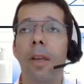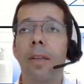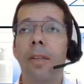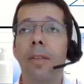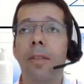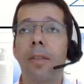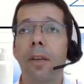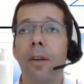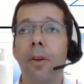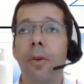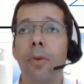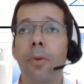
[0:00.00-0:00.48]

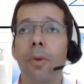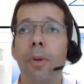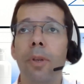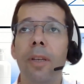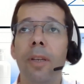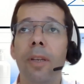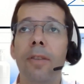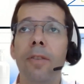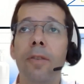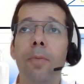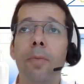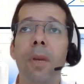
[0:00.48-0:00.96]
So
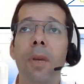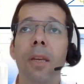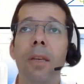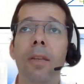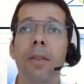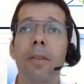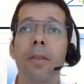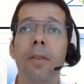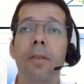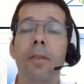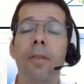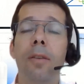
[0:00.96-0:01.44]
this
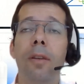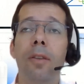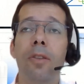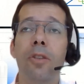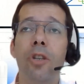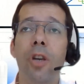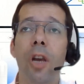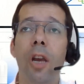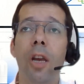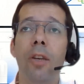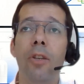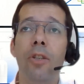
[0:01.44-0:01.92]
means
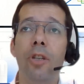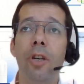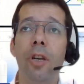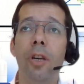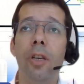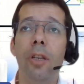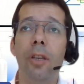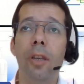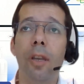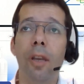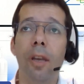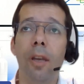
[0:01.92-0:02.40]

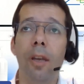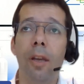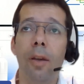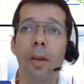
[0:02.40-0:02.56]
changing